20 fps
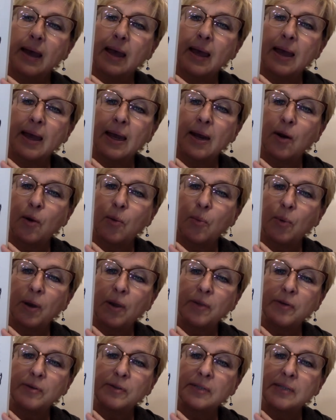and her
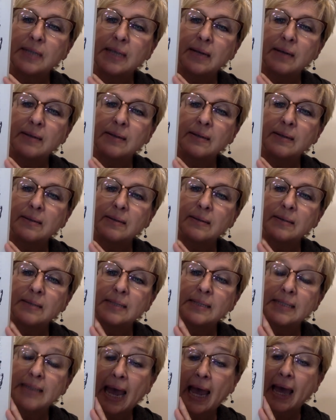brothers and
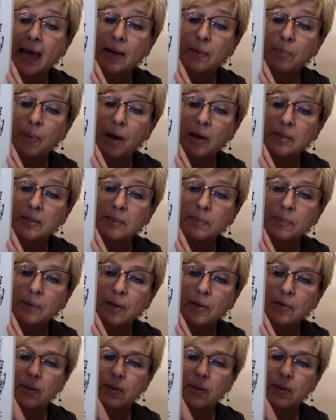dad, possibly, or